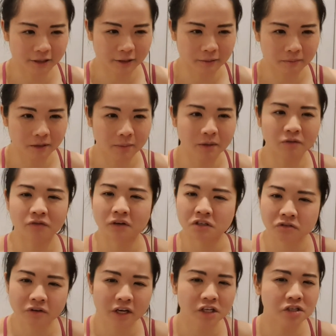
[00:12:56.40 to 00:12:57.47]
maybe
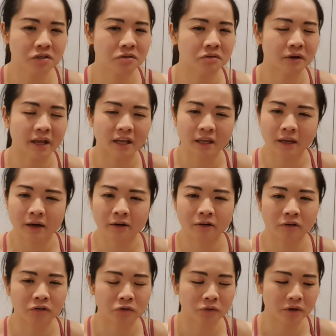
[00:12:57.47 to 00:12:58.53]
frustration or anger
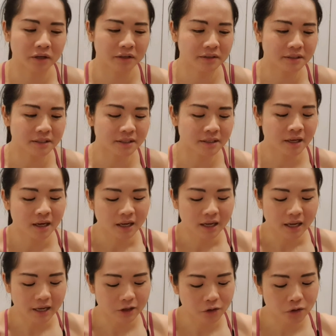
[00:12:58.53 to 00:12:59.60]
or annoyance,
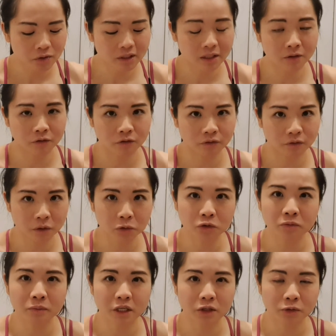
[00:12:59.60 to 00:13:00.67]
and use it to fuel
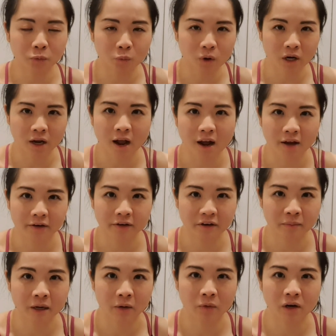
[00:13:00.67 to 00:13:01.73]
me to work harder
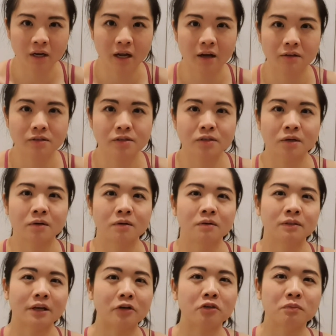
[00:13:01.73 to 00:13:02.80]
in my workouts. So
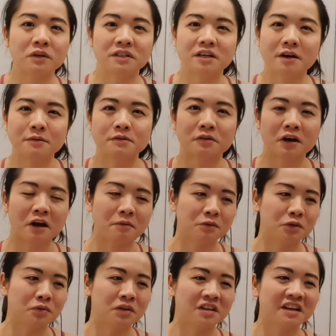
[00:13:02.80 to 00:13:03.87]
there could be times where I'm
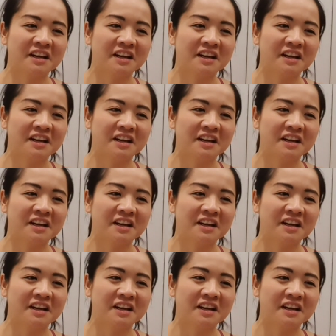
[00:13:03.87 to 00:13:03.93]
doing